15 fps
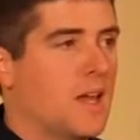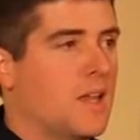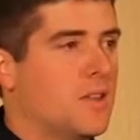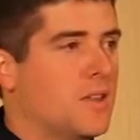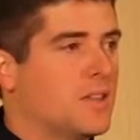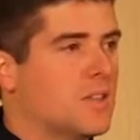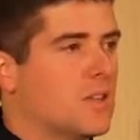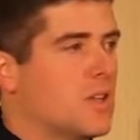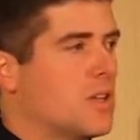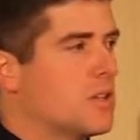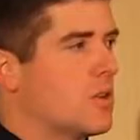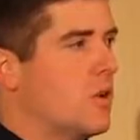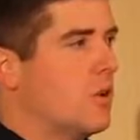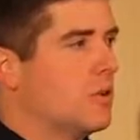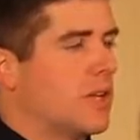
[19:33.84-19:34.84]
This
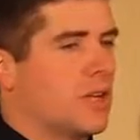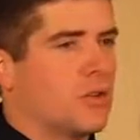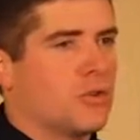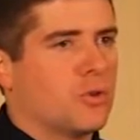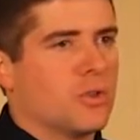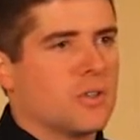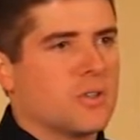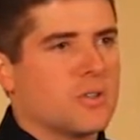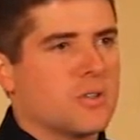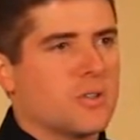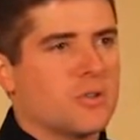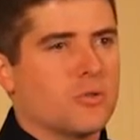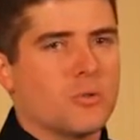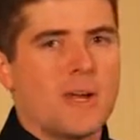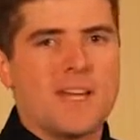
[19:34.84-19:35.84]
is called a
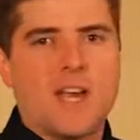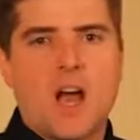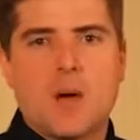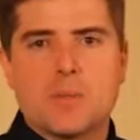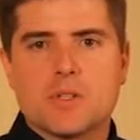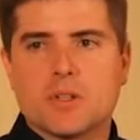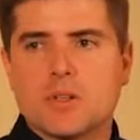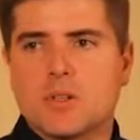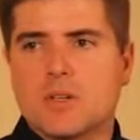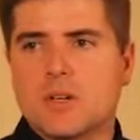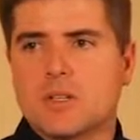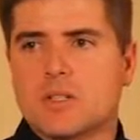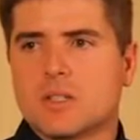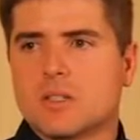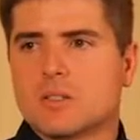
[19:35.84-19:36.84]
Crookes radiometer.
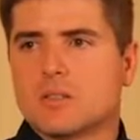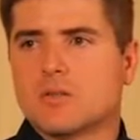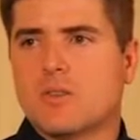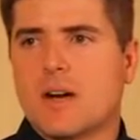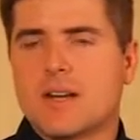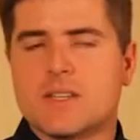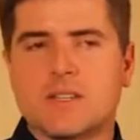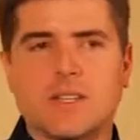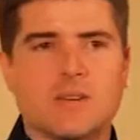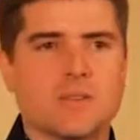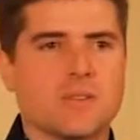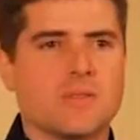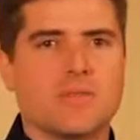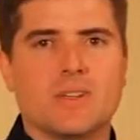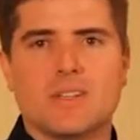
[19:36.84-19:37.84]
It's a little device that
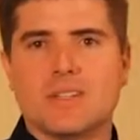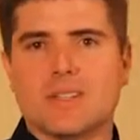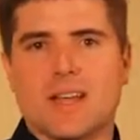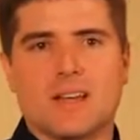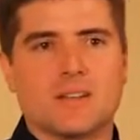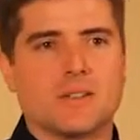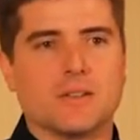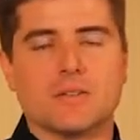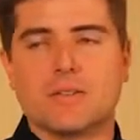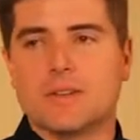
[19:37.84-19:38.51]
was invented, I don't know,